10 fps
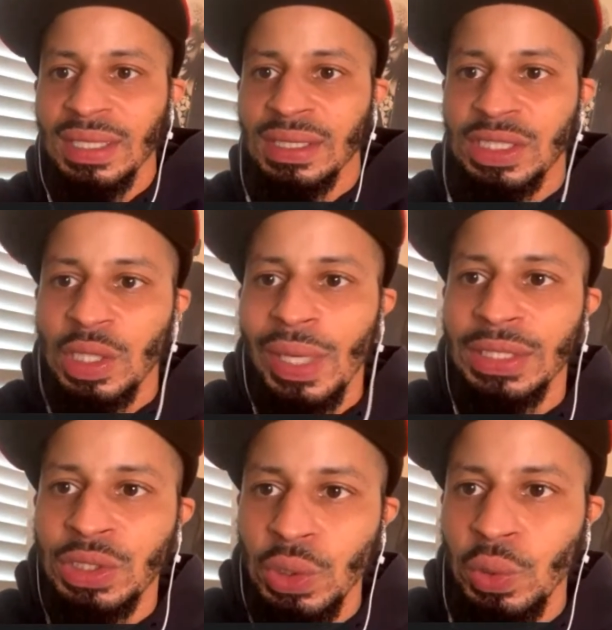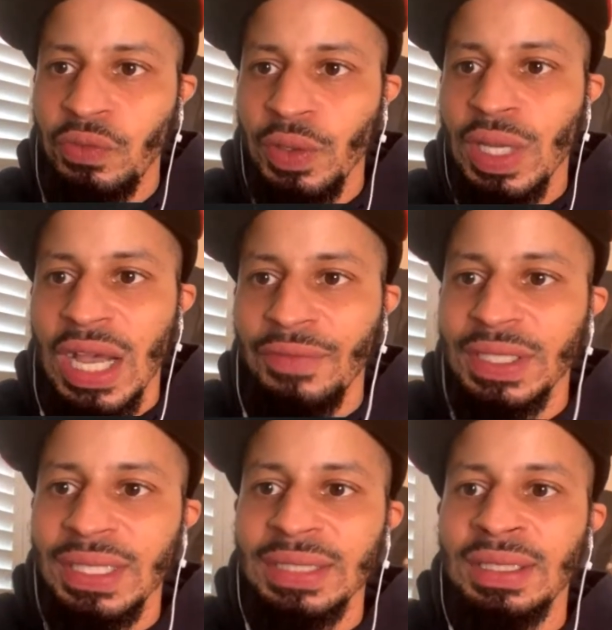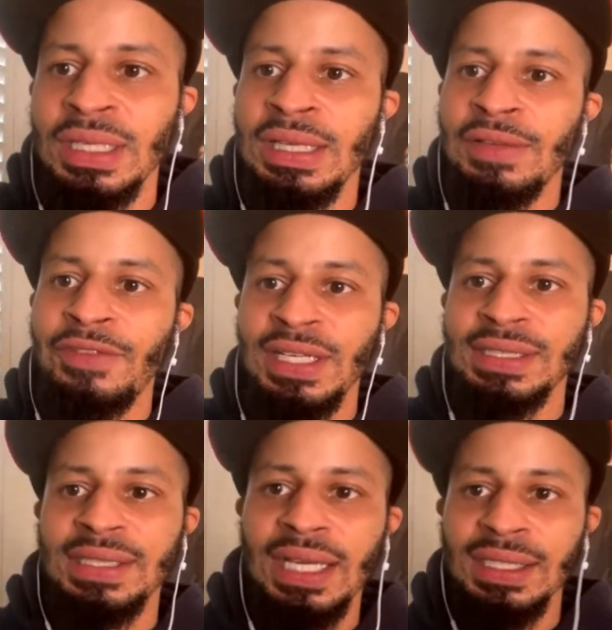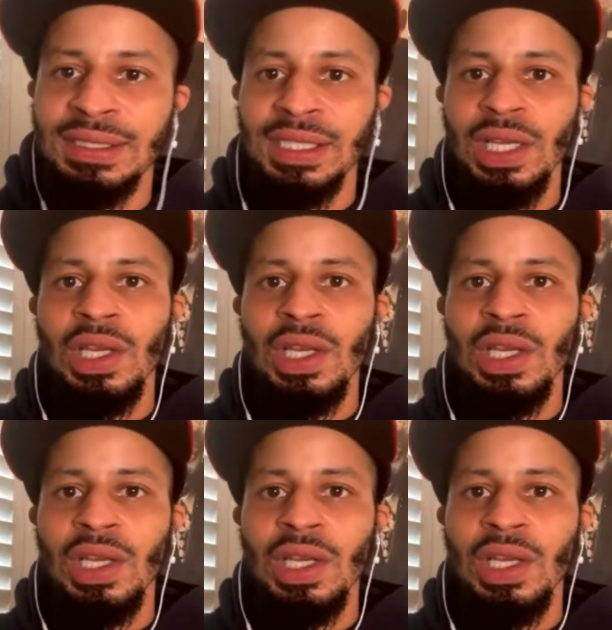So I do feel confident that the Phoenix Suns